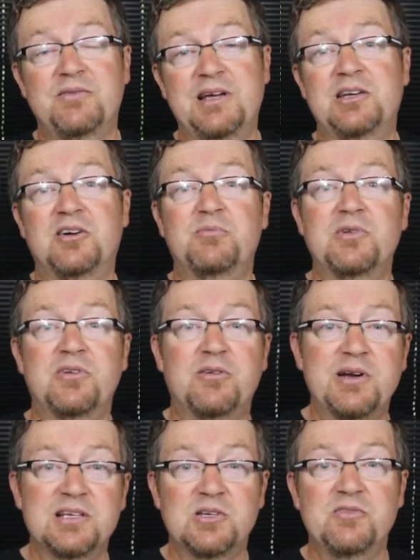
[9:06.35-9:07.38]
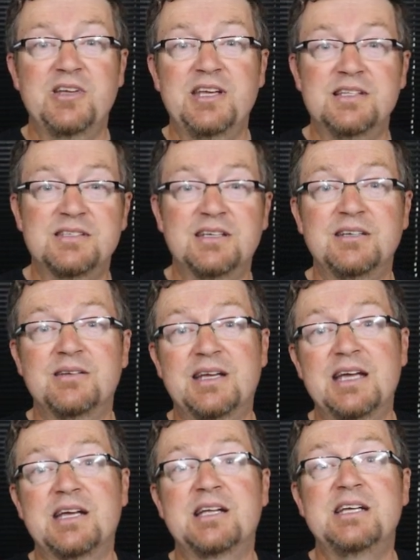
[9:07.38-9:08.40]
end up with our eggs overheating,
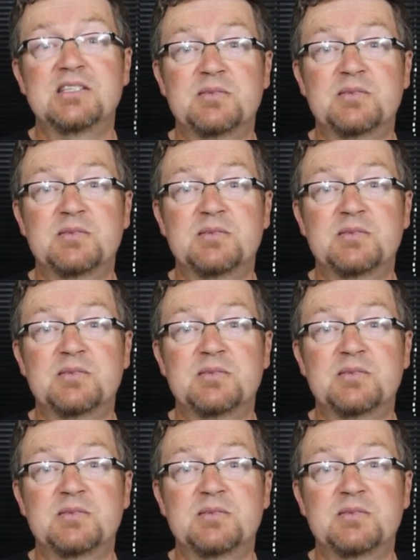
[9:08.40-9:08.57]
getting a heat